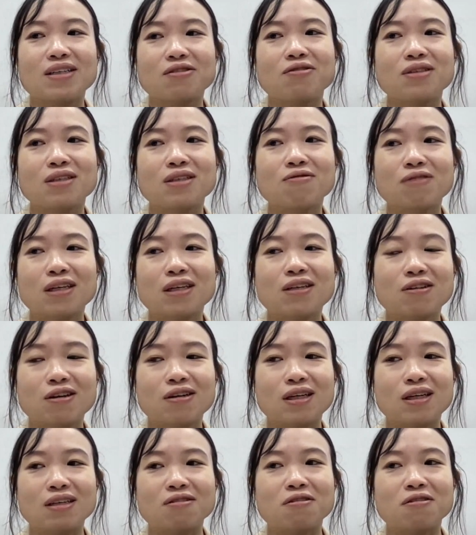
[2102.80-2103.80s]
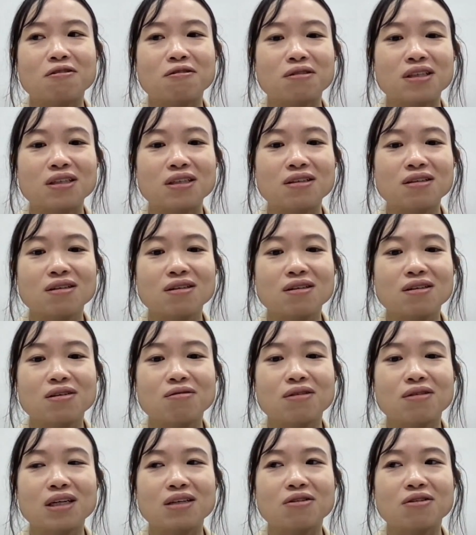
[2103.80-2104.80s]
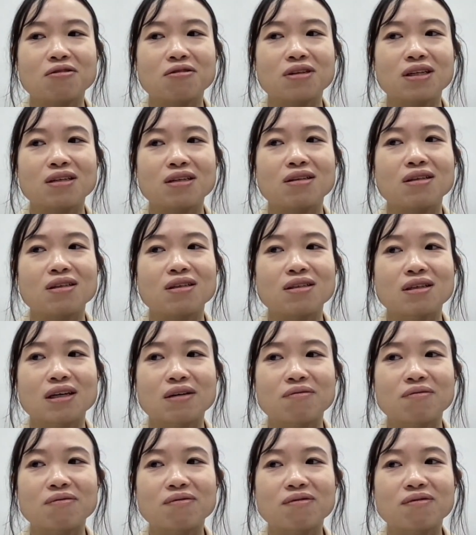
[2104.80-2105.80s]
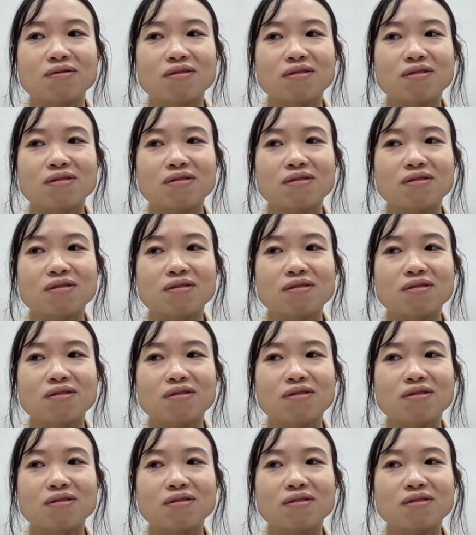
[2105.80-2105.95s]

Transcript: using one-hot encoding you can create this gap.